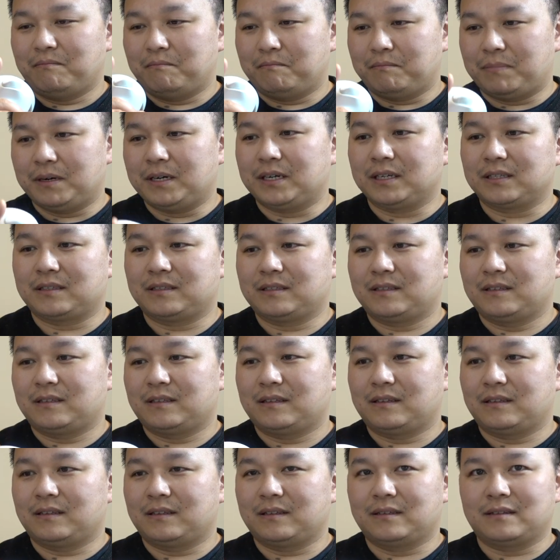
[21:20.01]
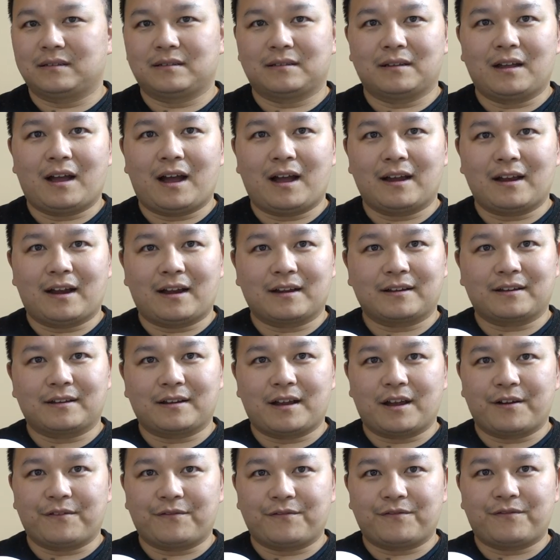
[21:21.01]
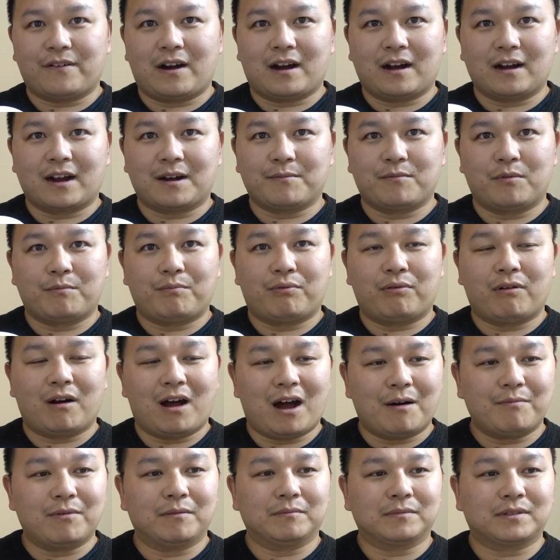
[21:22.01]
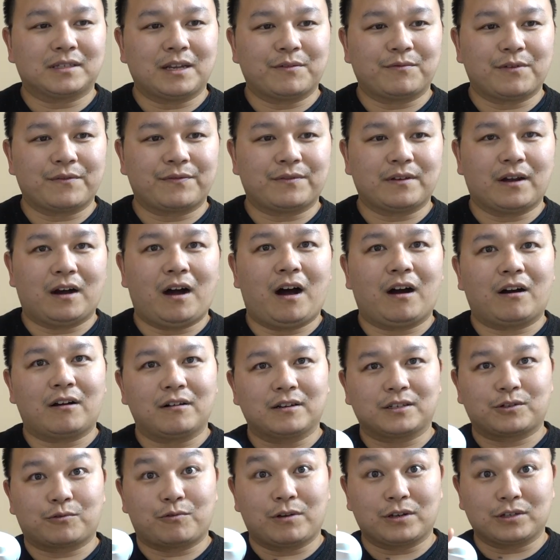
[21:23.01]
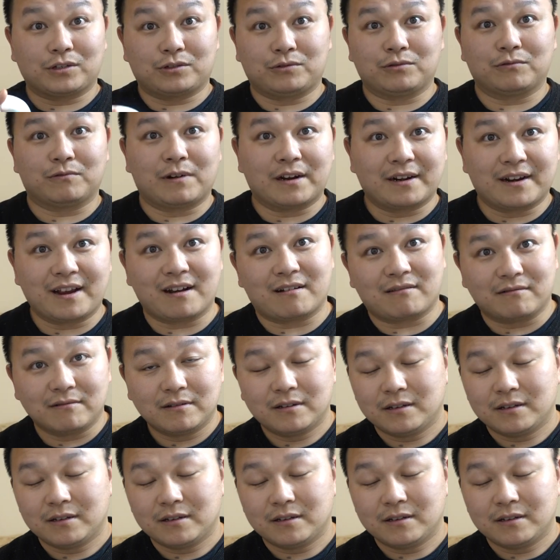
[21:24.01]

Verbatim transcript: but I found a couple problems with the Oculus Quest 2 right now.